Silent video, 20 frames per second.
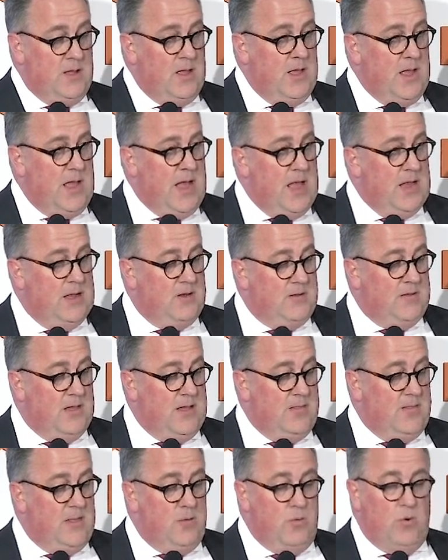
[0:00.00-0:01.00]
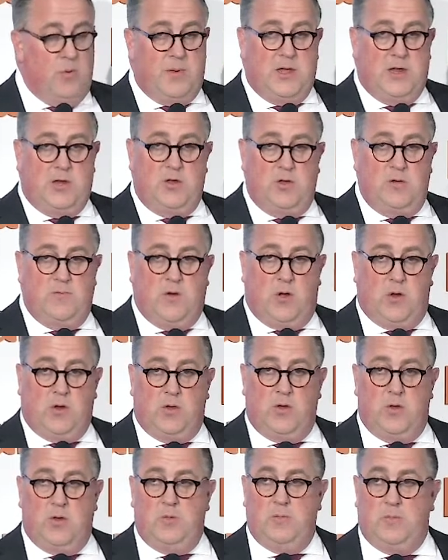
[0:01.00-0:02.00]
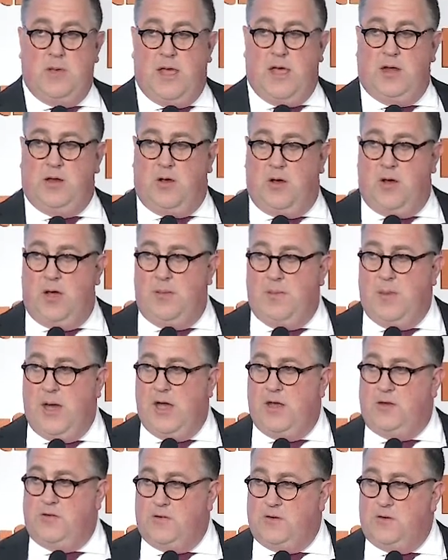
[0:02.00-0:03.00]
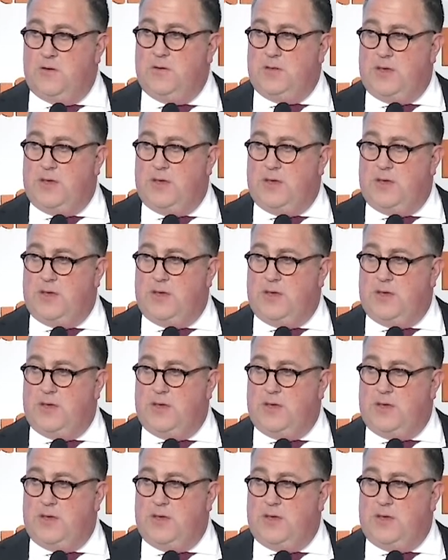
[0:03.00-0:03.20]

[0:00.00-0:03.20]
And then there will be new volume at higher margin